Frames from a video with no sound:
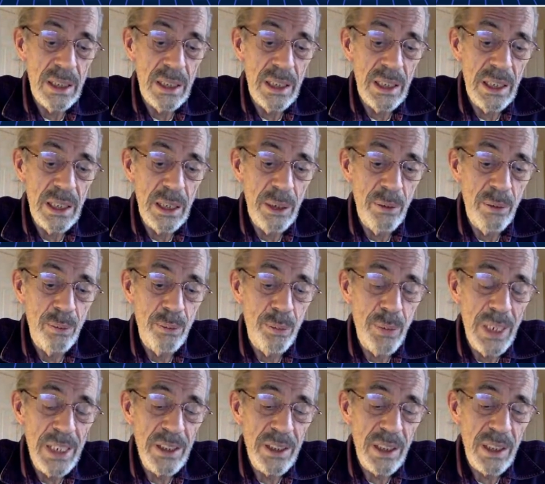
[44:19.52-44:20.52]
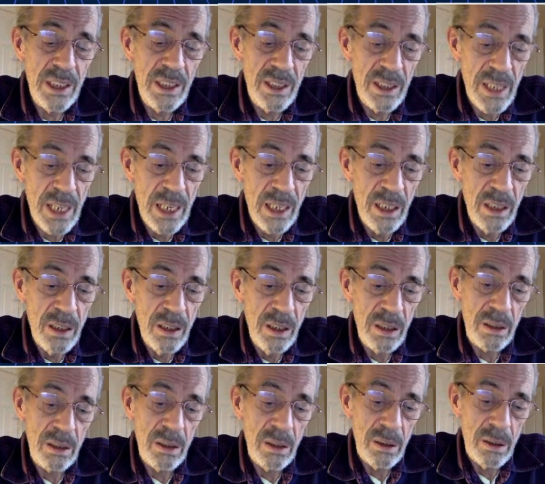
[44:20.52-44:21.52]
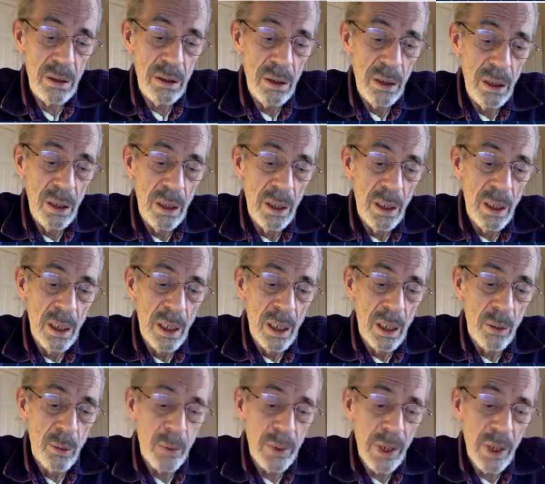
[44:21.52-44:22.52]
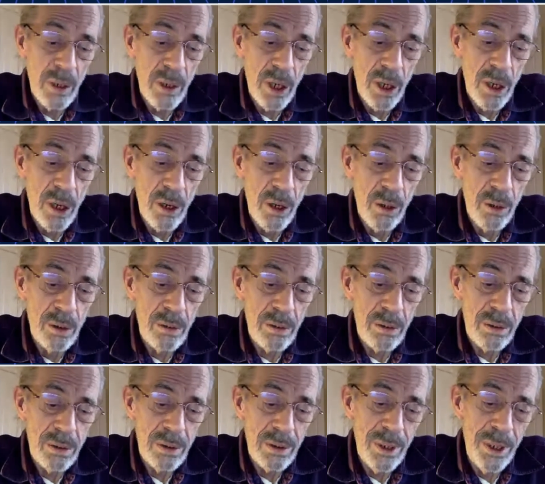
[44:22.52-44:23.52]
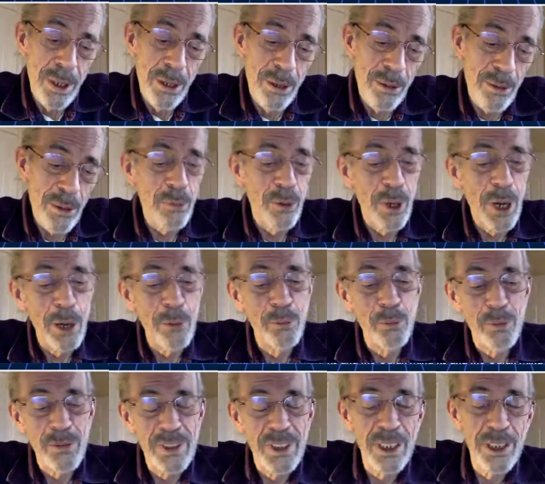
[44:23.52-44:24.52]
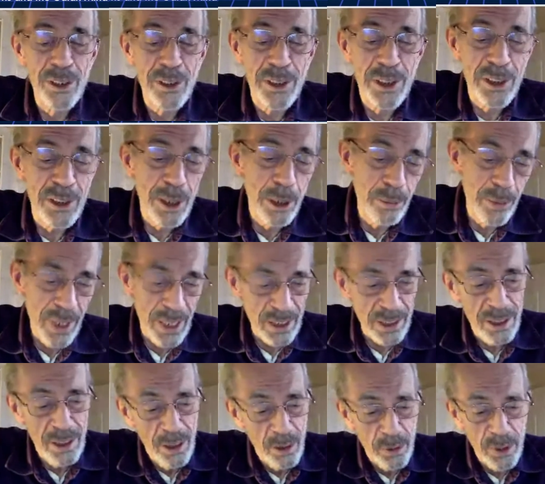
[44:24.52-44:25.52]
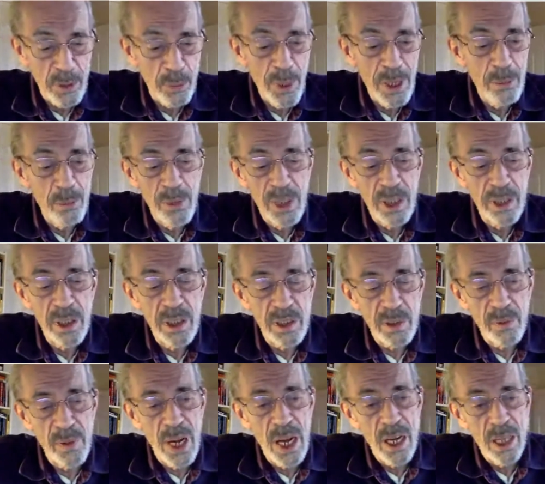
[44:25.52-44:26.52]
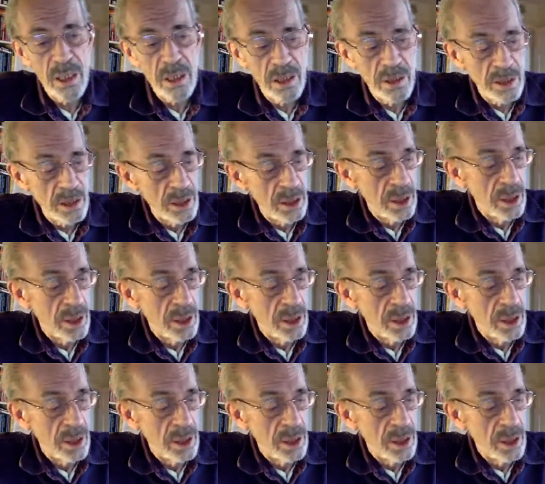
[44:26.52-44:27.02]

he basically said, look, we don't know. Here's the subtext. We spent millions of dollars.